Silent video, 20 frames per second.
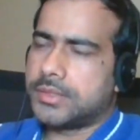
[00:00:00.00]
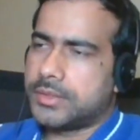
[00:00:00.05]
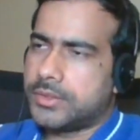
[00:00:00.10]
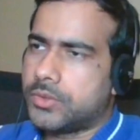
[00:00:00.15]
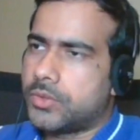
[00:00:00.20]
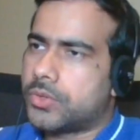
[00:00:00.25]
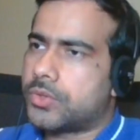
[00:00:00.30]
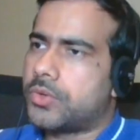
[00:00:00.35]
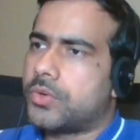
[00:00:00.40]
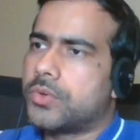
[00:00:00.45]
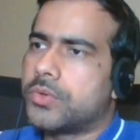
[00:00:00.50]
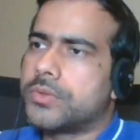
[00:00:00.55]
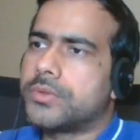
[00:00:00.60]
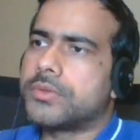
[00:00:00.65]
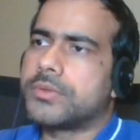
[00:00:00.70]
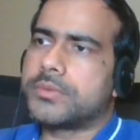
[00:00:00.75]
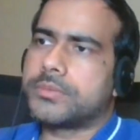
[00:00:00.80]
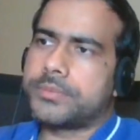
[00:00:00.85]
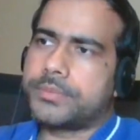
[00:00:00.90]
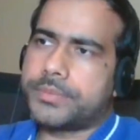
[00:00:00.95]
your
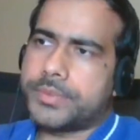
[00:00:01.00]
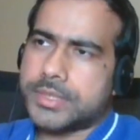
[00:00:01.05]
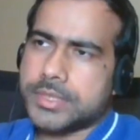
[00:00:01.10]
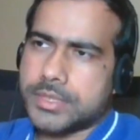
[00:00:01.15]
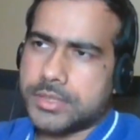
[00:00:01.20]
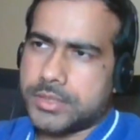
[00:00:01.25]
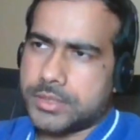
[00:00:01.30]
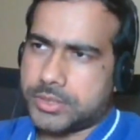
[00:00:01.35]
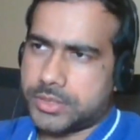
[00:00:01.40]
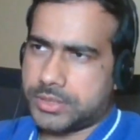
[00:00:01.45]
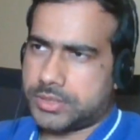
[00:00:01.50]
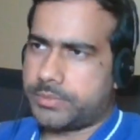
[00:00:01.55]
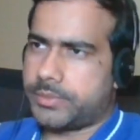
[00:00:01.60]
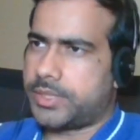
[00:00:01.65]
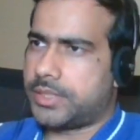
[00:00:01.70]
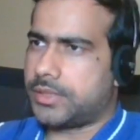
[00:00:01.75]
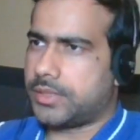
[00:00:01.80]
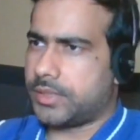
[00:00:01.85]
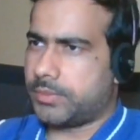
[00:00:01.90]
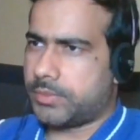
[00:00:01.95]
own personal
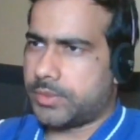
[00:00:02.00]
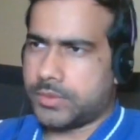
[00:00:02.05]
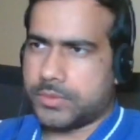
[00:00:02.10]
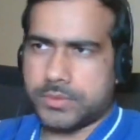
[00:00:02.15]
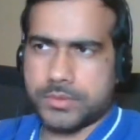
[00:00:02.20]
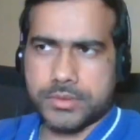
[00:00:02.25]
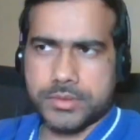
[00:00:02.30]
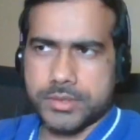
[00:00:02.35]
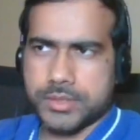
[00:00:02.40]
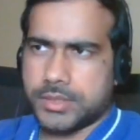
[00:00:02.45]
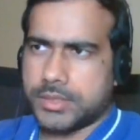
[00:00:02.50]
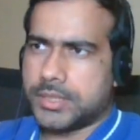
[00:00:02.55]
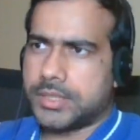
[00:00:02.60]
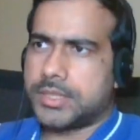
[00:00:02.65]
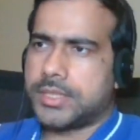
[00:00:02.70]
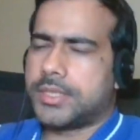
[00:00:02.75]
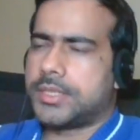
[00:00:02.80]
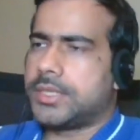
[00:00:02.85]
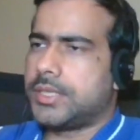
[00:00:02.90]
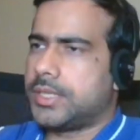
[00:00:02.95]
judgment about
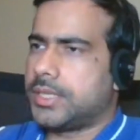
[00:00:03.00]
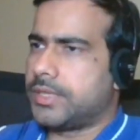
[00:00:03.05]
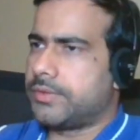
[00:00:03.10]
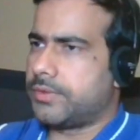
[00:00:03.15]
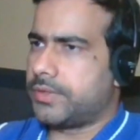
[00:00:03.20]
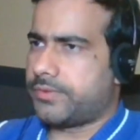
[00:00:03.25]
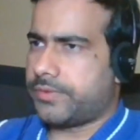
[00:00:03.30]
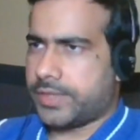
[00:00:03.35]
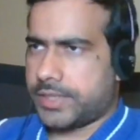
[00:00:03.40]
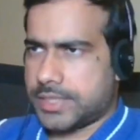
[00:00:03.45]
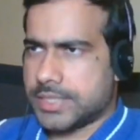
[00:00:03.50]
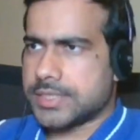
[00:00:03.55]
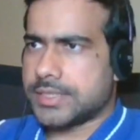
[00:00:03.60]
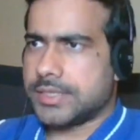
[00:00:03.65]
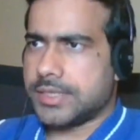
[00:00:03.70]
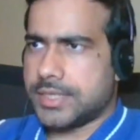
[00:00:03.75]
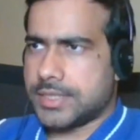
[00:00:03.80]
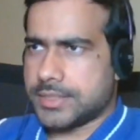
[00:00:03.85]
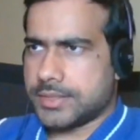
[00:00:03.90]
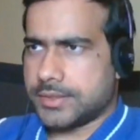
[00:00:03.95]
a given
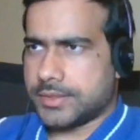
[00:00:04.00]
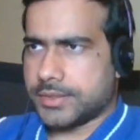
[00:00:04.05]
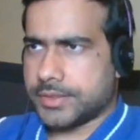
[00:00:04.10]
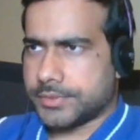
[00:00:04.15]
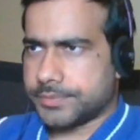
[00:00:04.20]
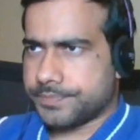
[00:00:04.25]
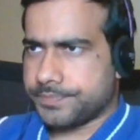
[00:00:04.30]
financial asset,